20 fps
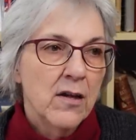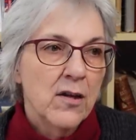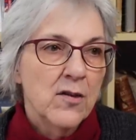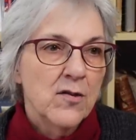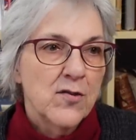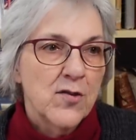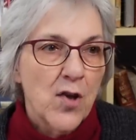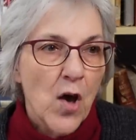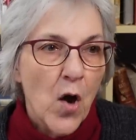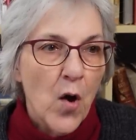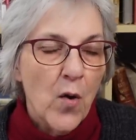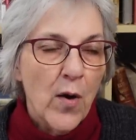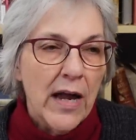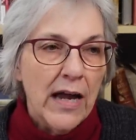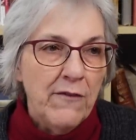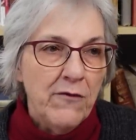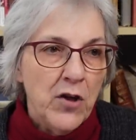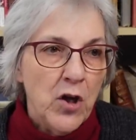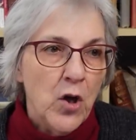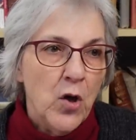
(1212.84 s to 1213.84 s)
So
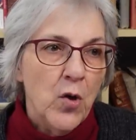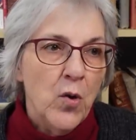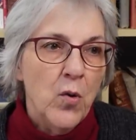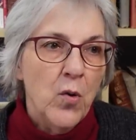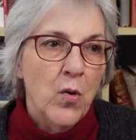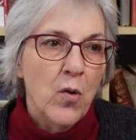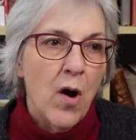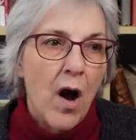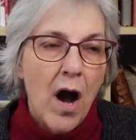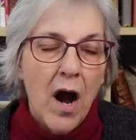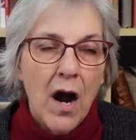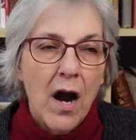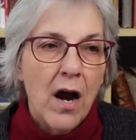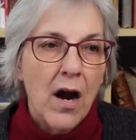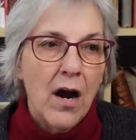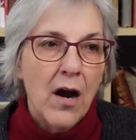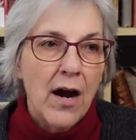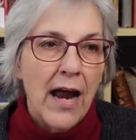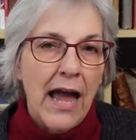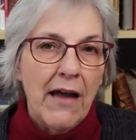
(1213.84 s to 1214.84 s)
if you
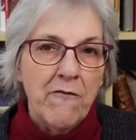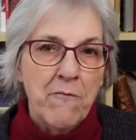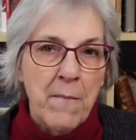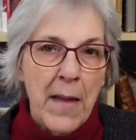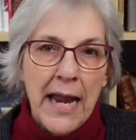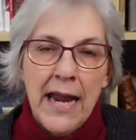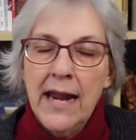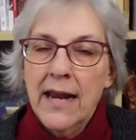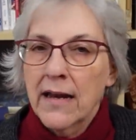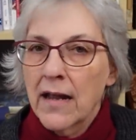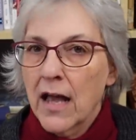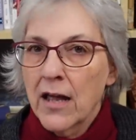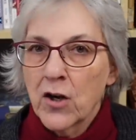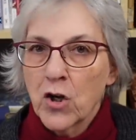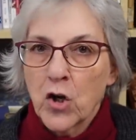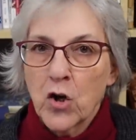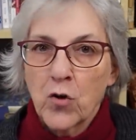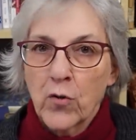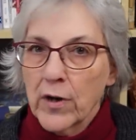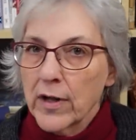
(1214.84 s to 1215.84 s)
have made an
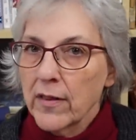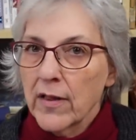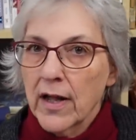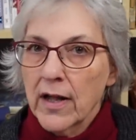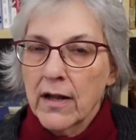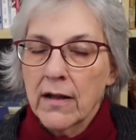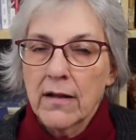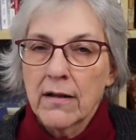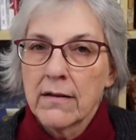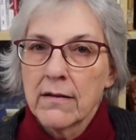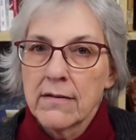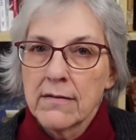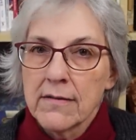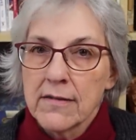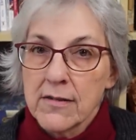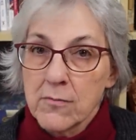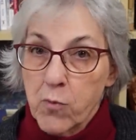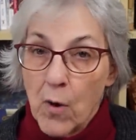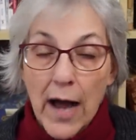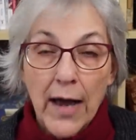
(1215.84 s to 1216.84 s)
acrylic
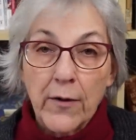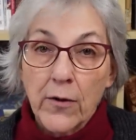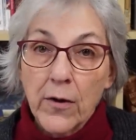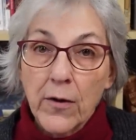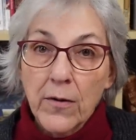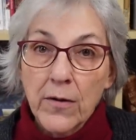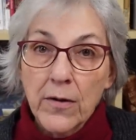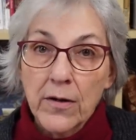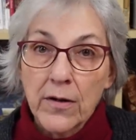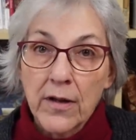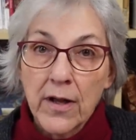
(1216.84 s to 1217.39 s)
sweater